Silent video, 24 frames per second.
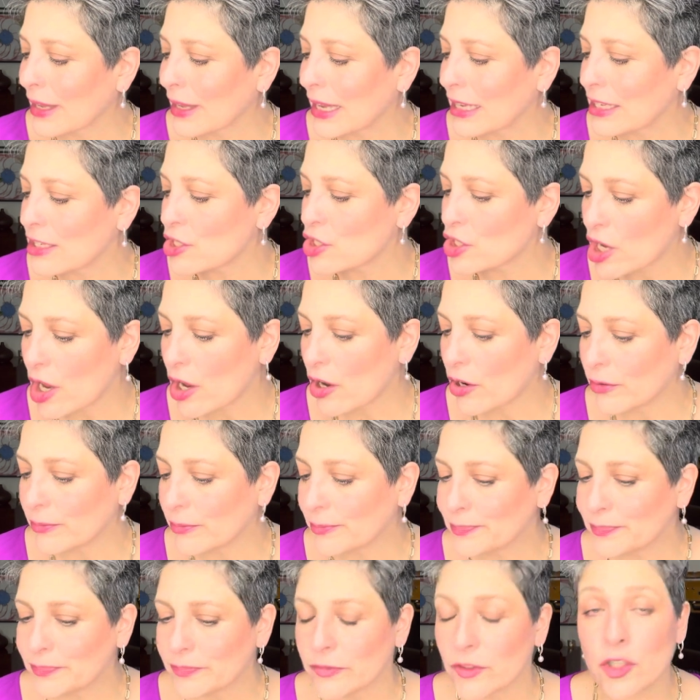
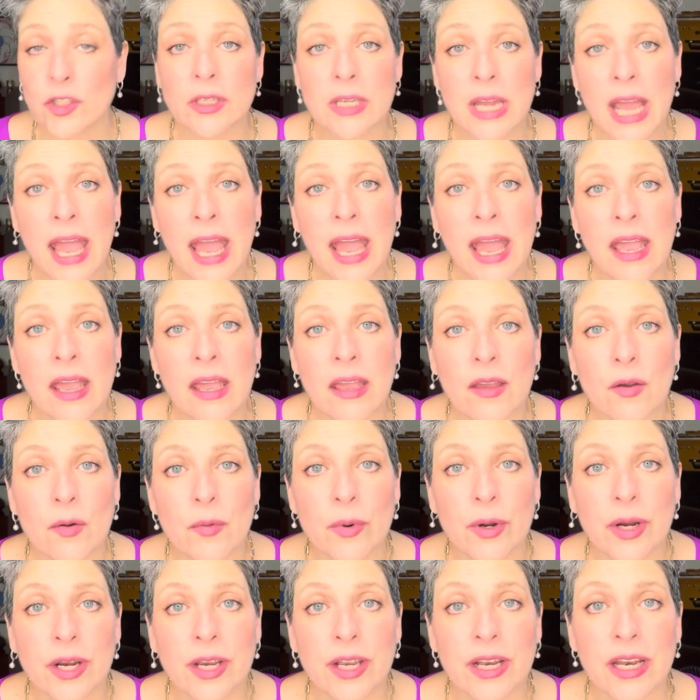So today
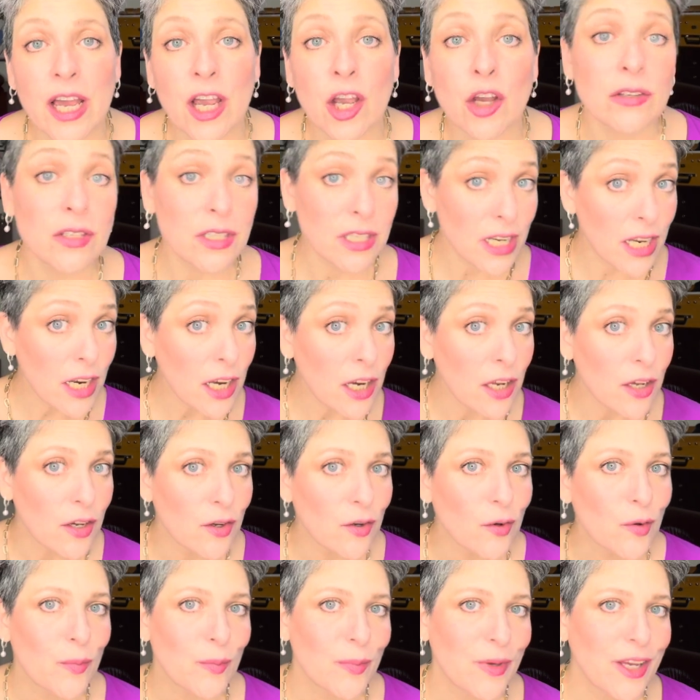we're gonna
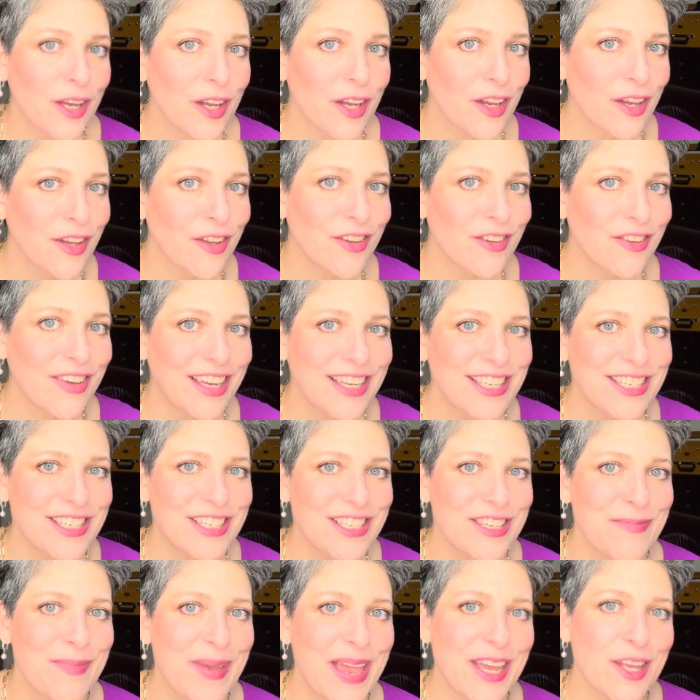continue because I
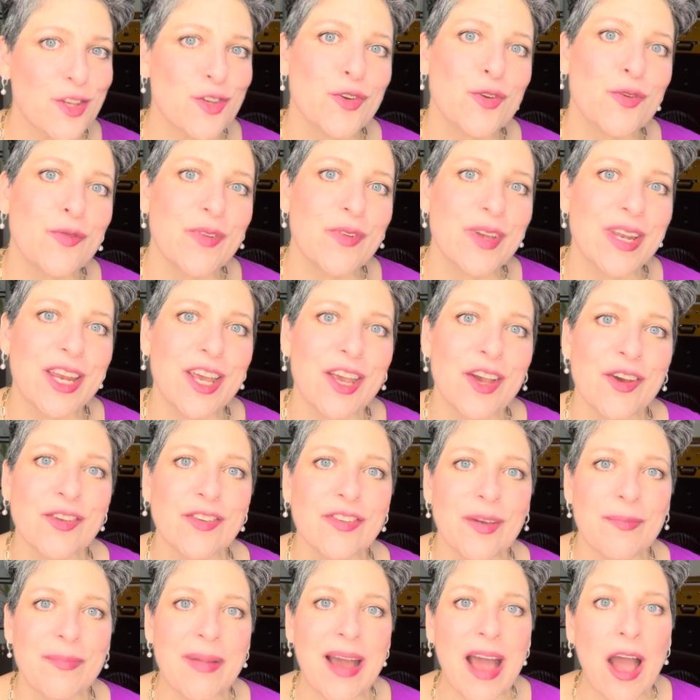just made two videos
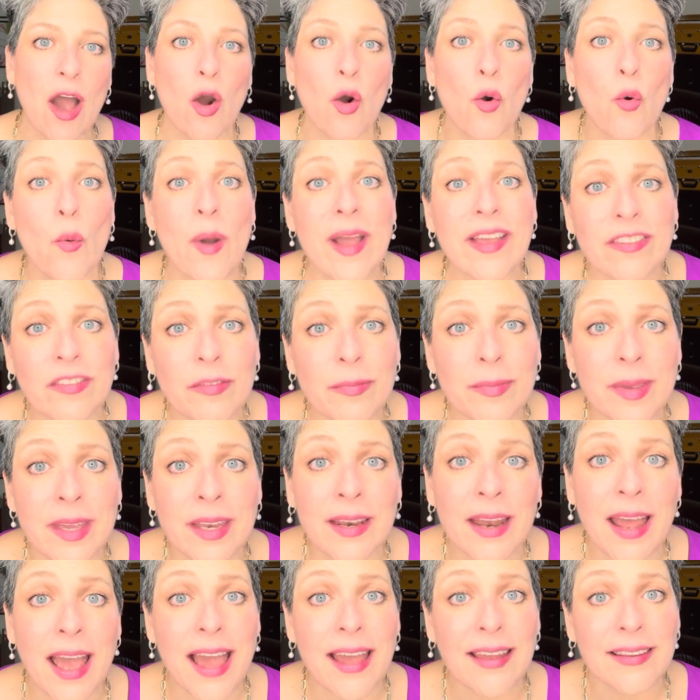about
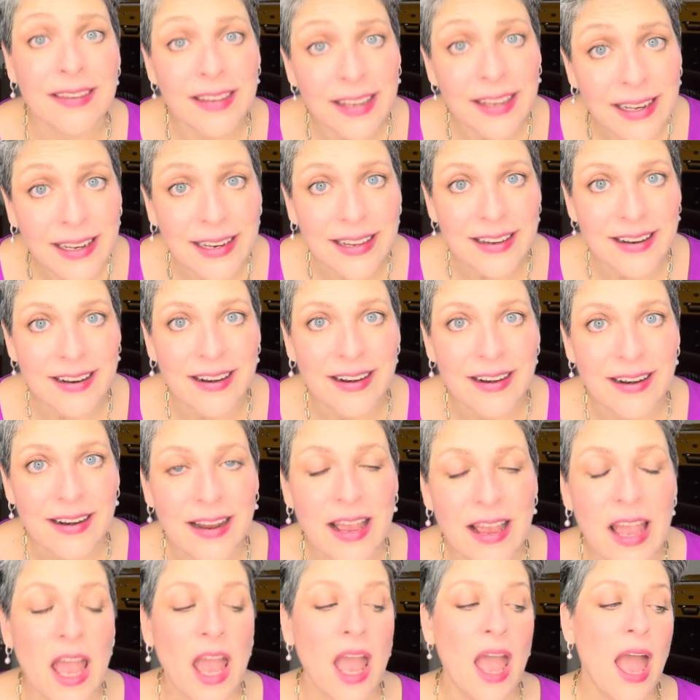WESTMAN Atelier.
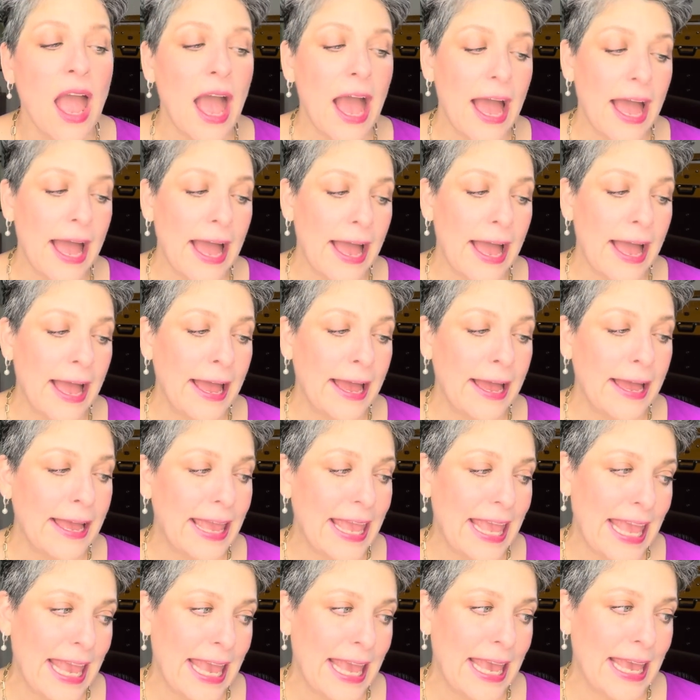
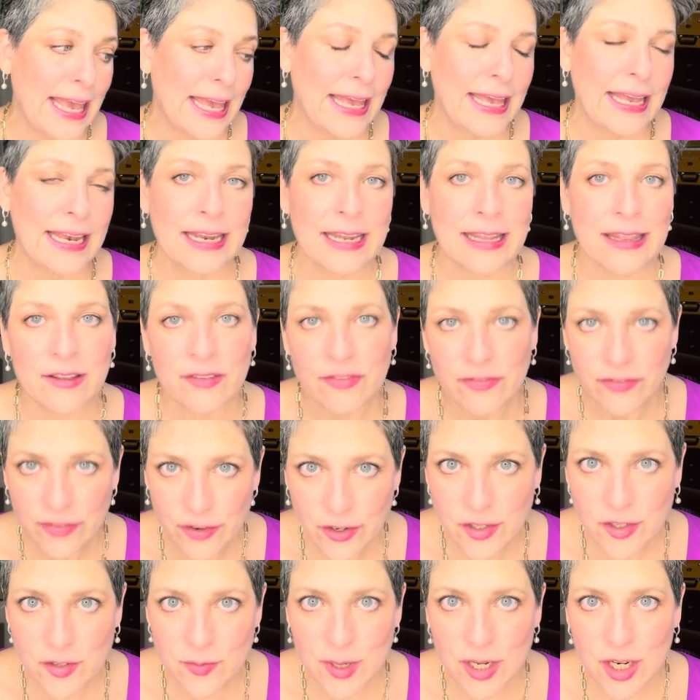And in the
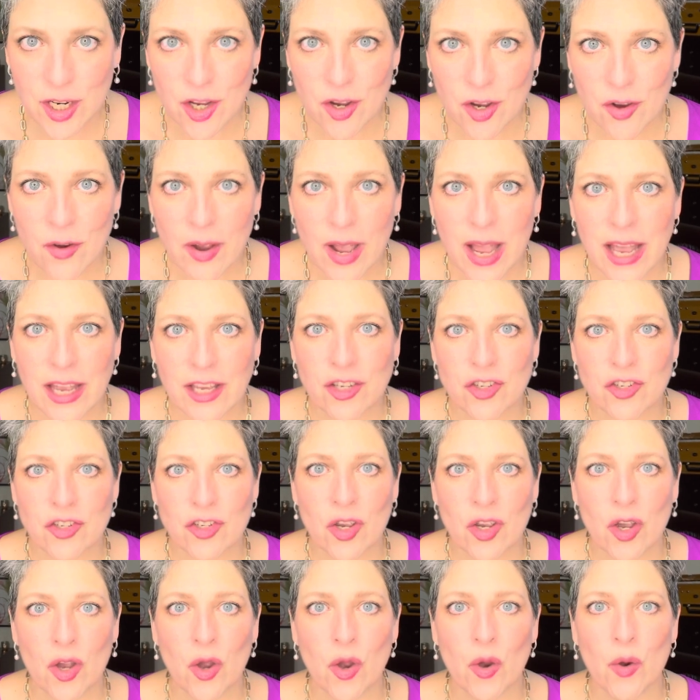first video, I
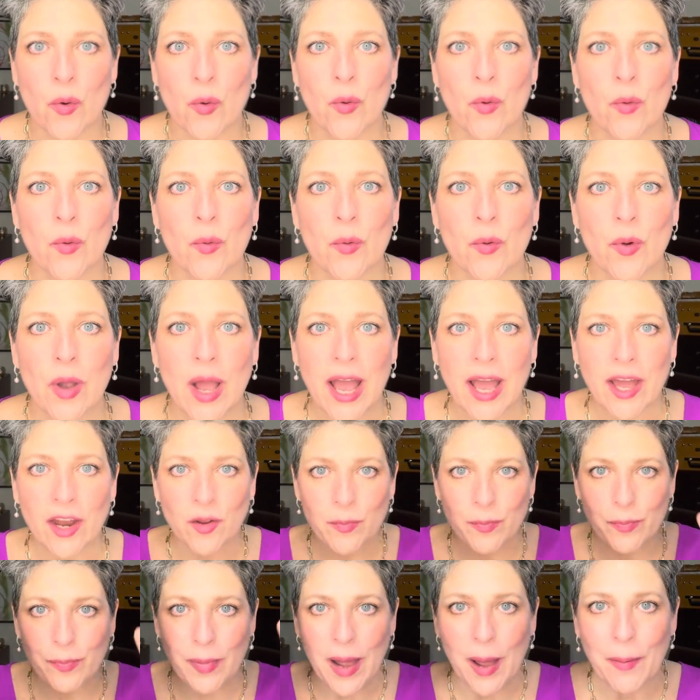show how to
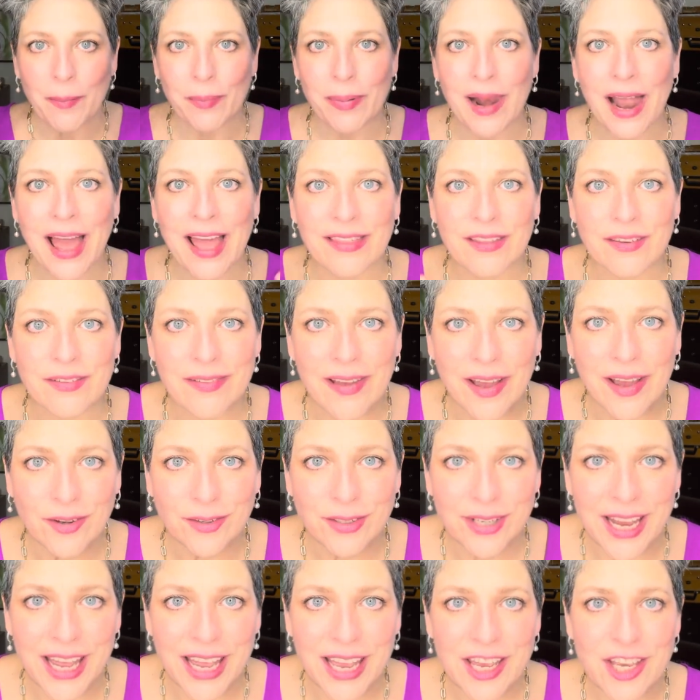apply the
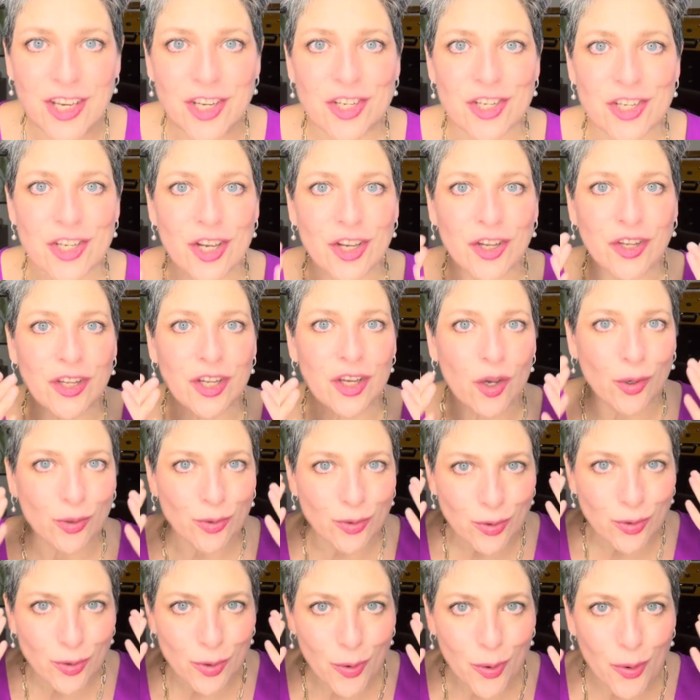foundation, the
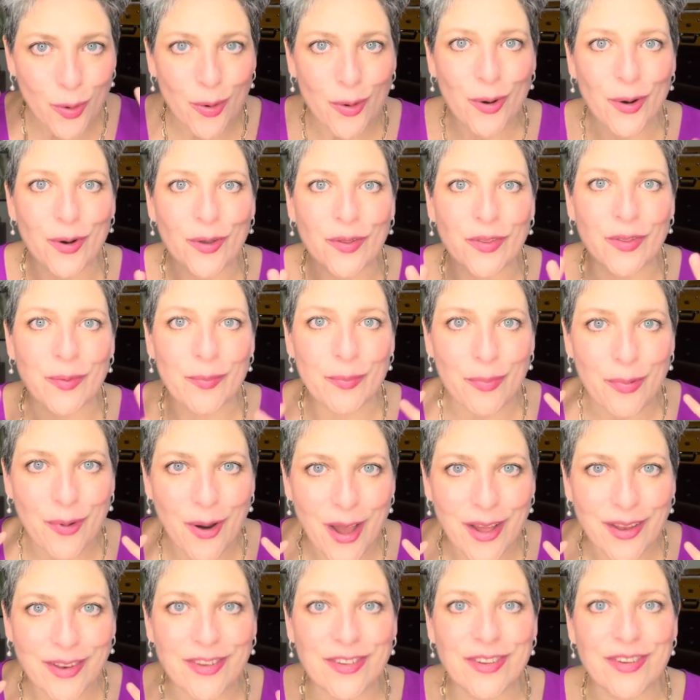contour, the
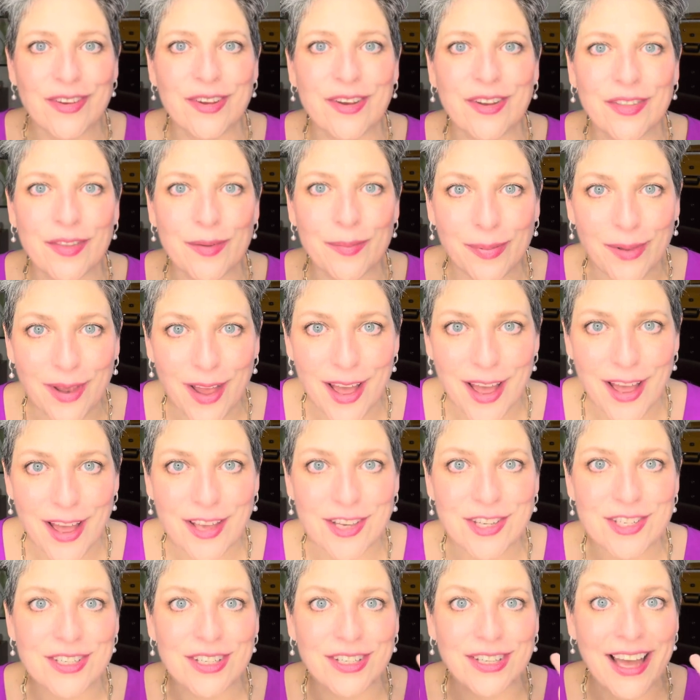bronzer, the
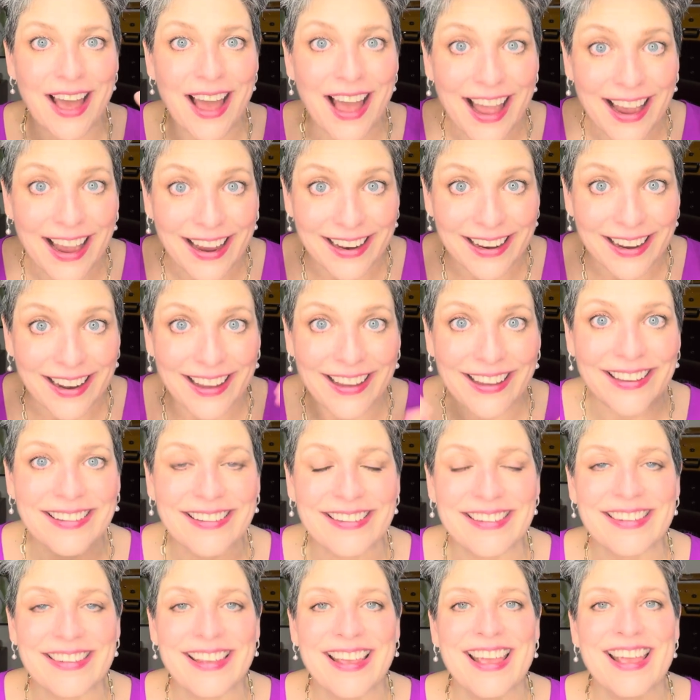blush, and the
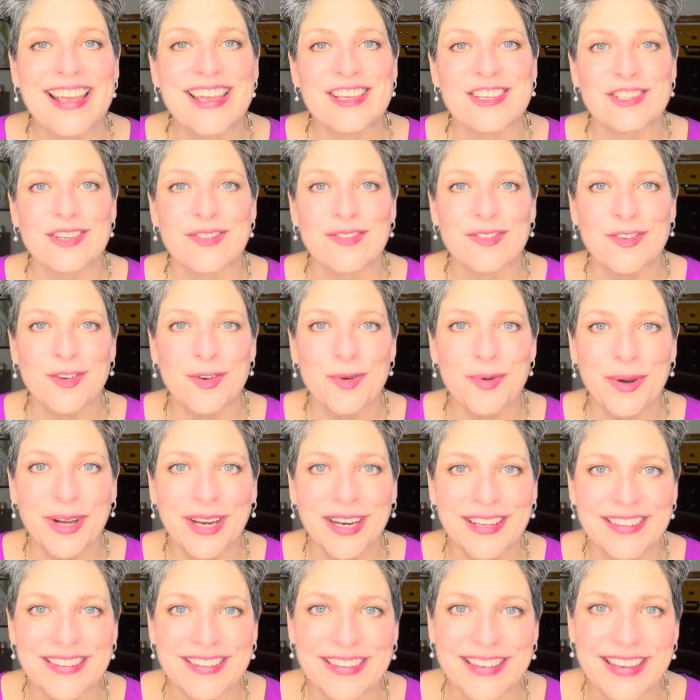highlights. So if you
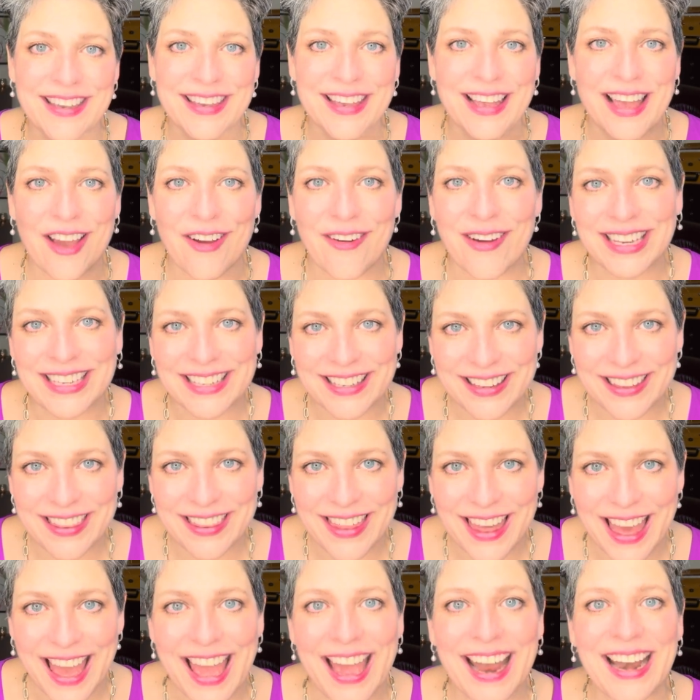wanna see how I did
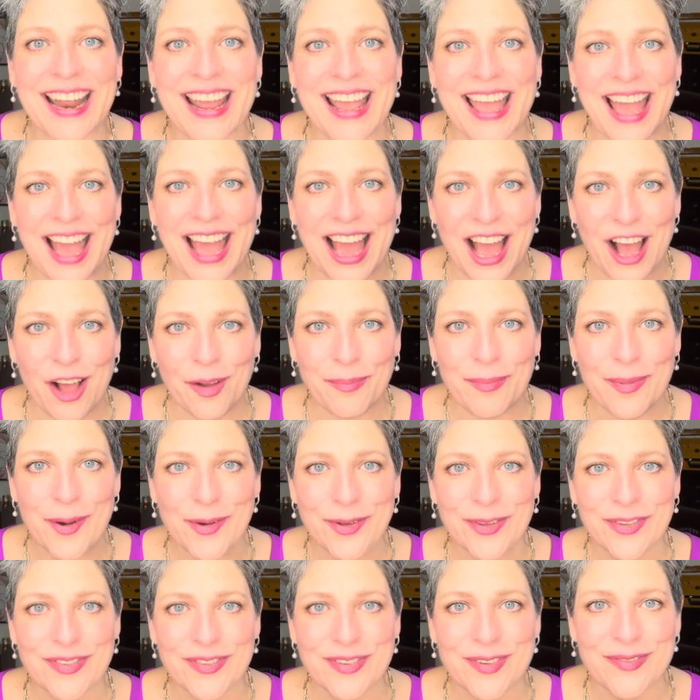that, I'll
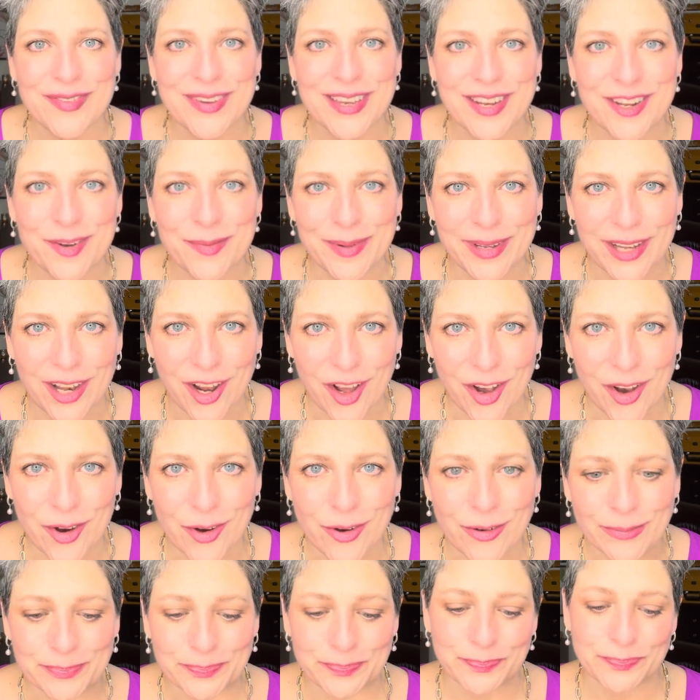post the video
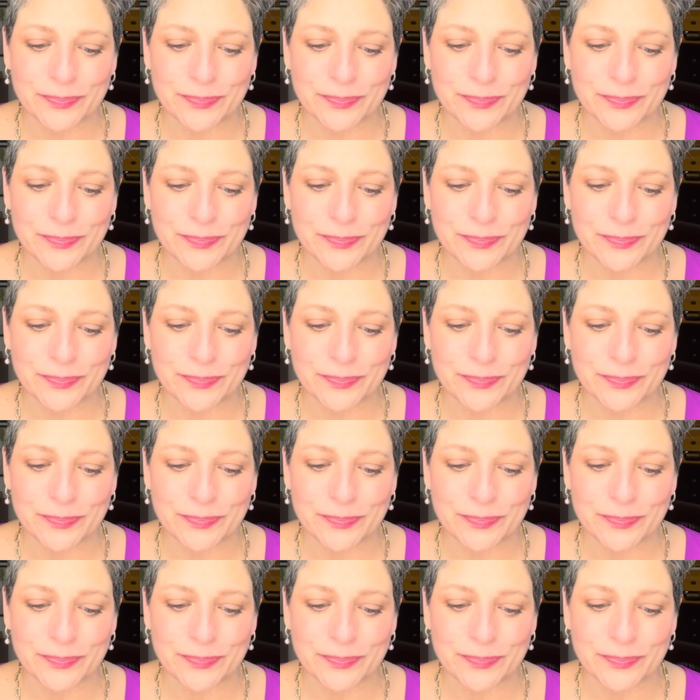below.